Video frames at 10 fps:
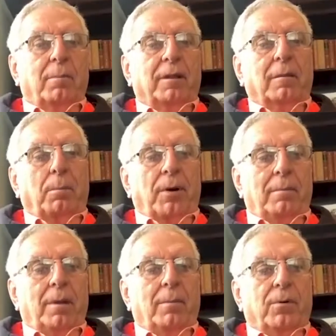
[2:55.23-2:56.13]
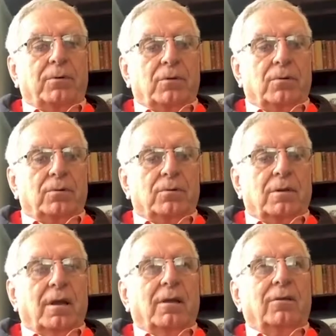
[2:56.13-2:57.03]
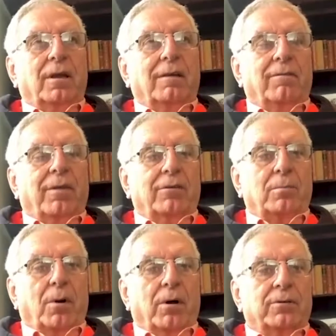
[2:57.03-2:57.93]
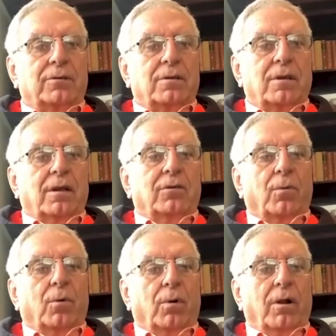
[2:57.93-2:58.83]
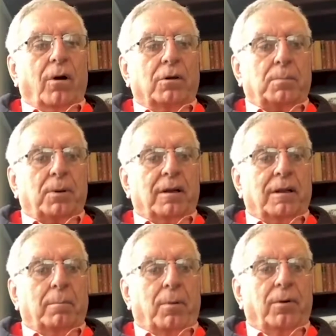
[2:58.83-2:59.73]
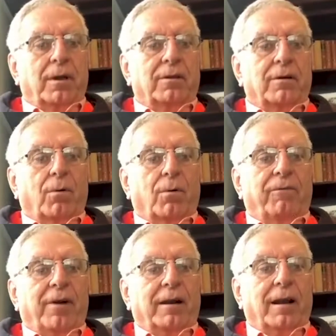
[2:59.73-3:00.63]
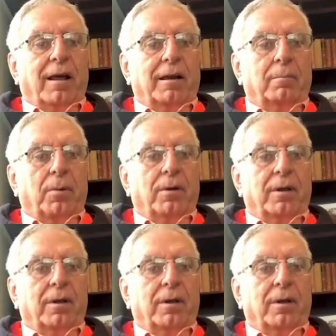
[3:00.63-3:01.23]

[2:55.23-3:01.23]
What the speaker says: but the premium was used to give those masks to all hospital employees and all frontline